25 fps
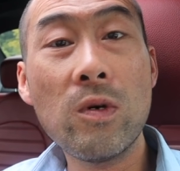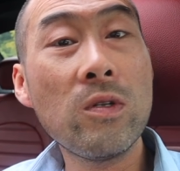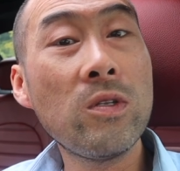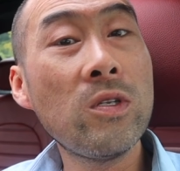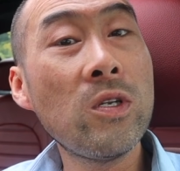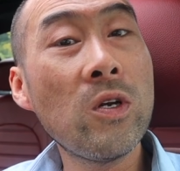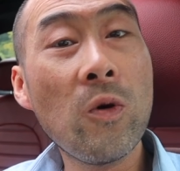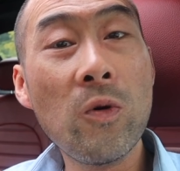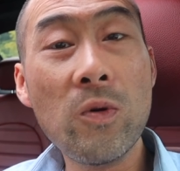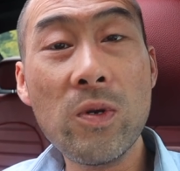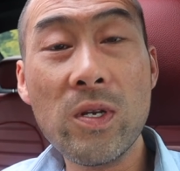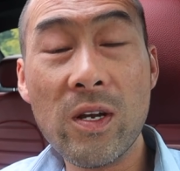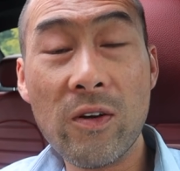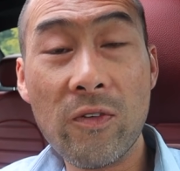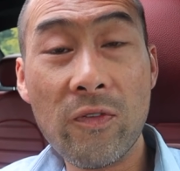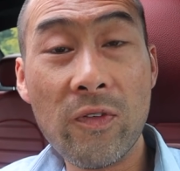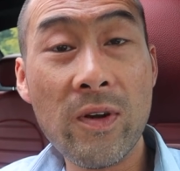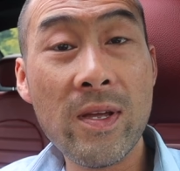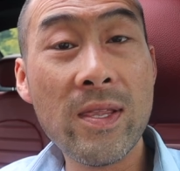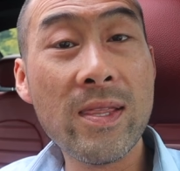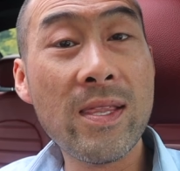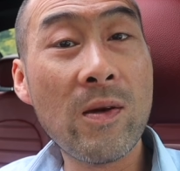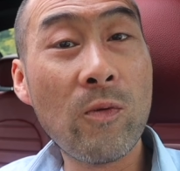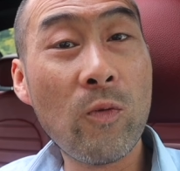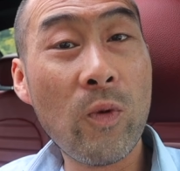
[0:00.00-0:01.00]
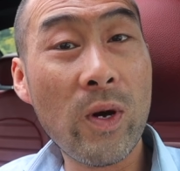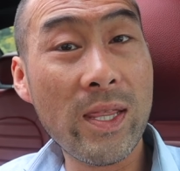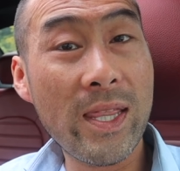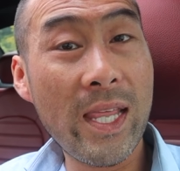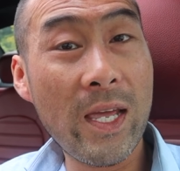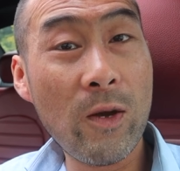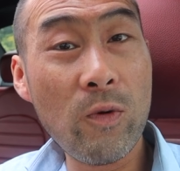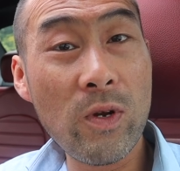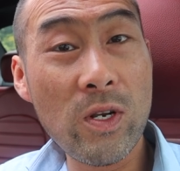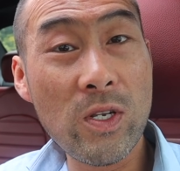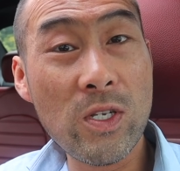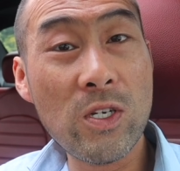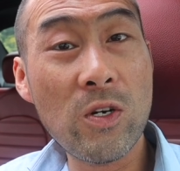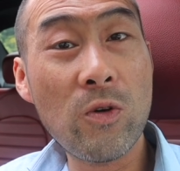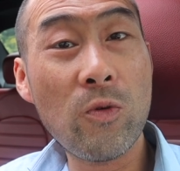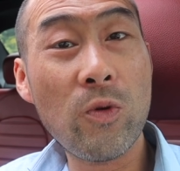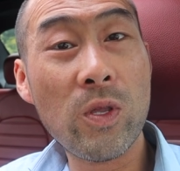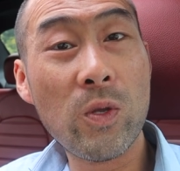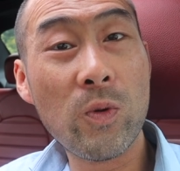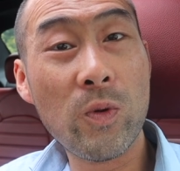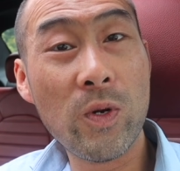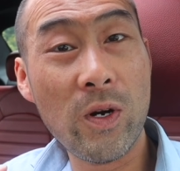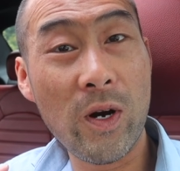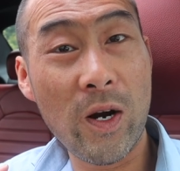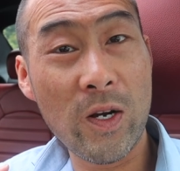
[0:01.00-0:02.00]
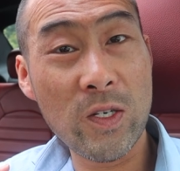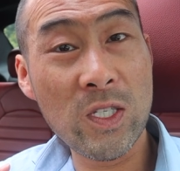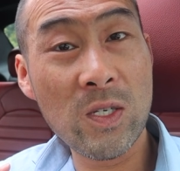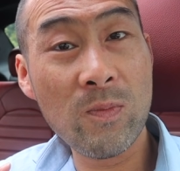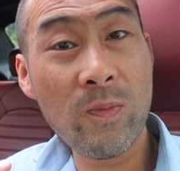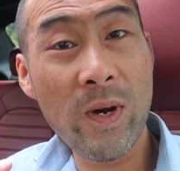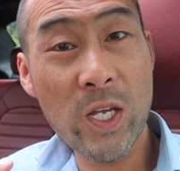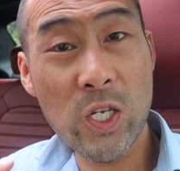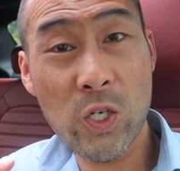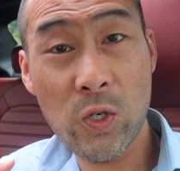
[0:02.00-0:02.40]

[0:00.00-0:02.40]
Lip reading: No different than what they would do with regards to my